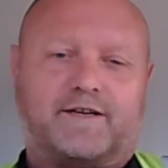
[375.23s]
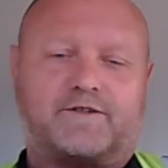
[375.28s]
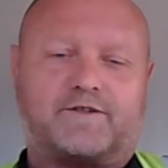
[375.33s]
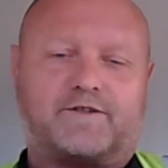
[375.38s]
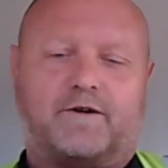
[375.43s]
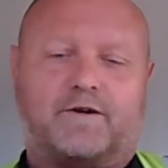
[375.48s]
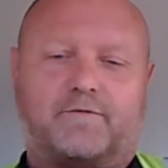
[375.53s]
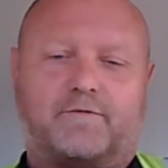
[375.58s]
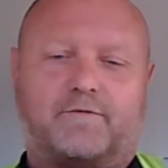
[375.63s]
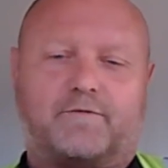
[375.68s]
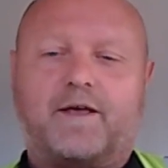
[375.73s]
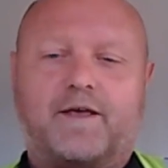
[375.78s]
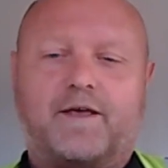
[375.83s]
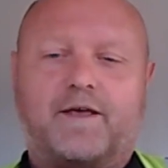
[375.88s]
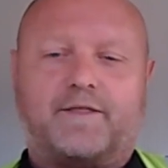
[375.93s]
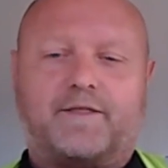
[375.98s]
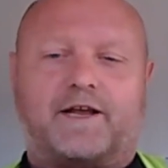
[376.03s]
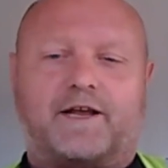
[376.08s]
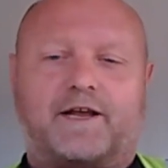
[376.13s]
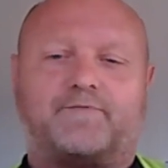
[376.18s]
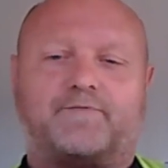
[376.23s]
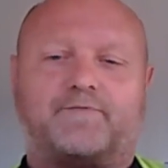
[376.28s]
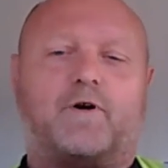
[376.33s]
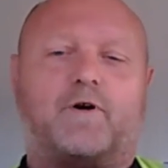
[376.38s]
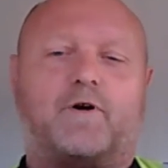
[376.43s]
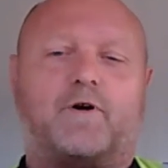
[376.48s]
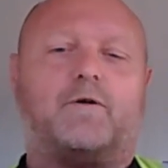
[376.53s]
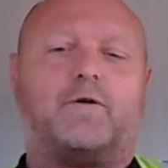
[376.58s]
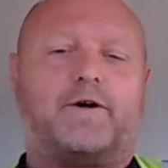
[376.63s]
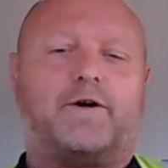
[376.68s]
So thanks for
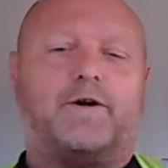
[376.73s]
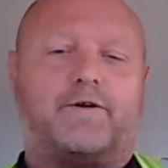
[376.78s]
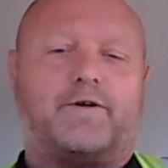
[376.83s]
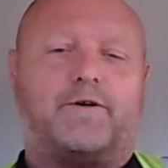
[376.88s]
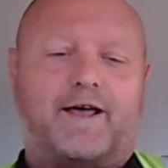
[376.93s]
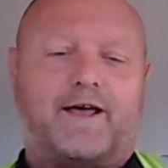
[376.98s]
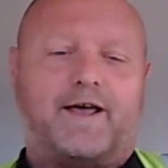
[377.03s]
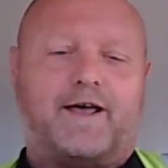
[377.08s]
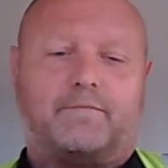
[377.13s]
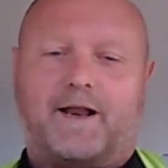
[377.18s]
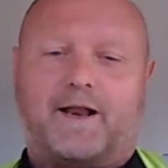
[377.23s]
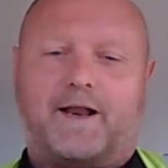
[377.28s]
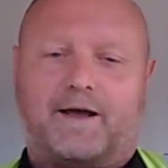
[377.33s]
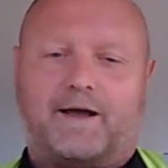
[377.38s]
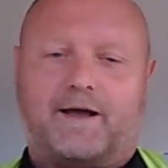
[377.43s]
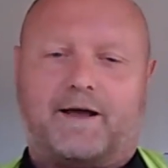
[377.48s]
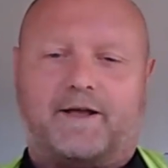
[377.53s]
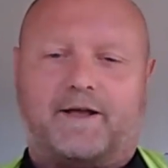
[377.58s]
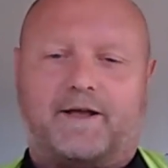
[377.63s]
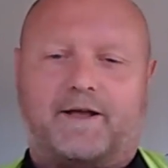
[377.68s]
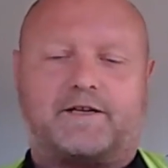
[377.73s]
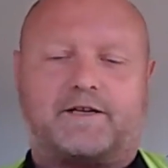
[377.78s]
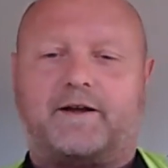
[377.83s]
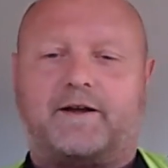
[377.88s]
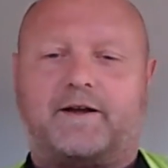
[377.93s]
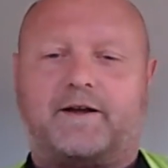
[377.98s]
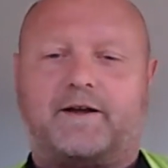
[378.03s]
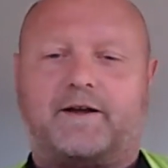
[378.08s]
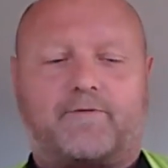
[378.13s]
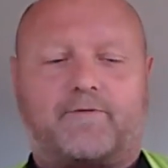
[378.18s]
all your help, Lamia. It's
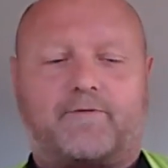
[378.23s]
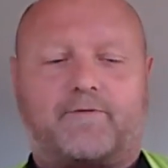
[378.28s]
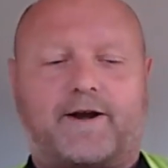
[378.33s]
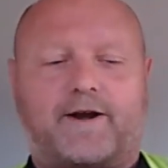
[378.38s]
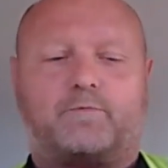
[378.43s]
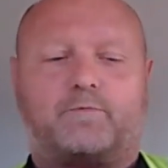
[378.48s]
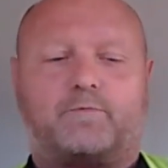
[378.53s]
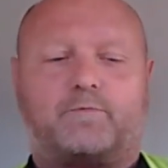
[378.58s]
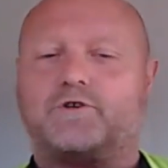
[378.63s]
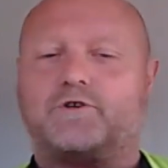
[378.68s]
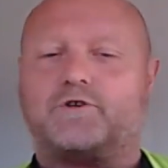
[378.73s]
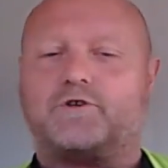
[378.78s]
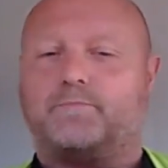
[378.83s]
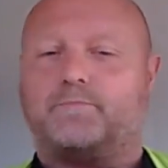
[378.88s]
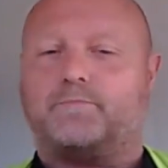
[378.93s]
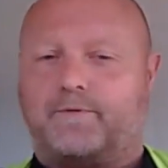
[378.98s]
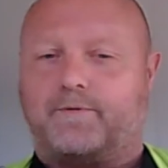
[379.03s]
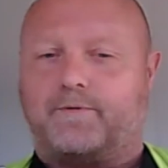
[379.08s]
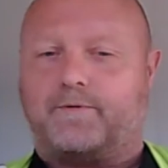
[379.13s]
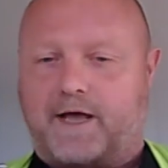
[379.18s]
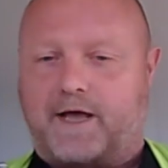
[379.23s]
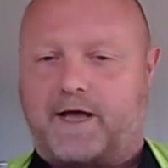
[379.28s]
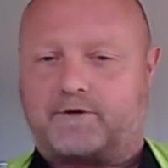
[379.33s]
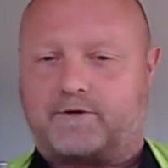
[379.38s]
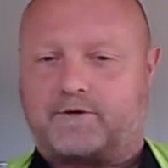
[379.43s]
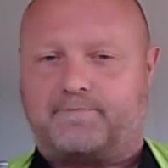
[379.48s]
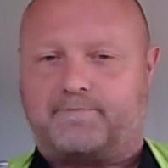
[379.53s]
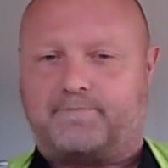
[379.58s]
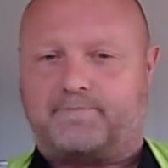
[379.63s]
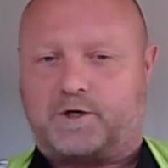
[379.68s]
been great to be with House
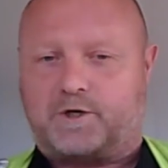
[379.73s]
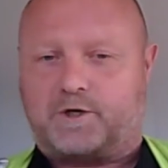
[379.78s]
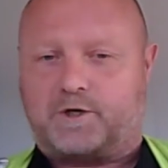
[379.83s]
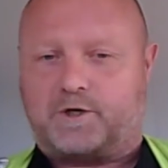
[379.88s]
Sit Match.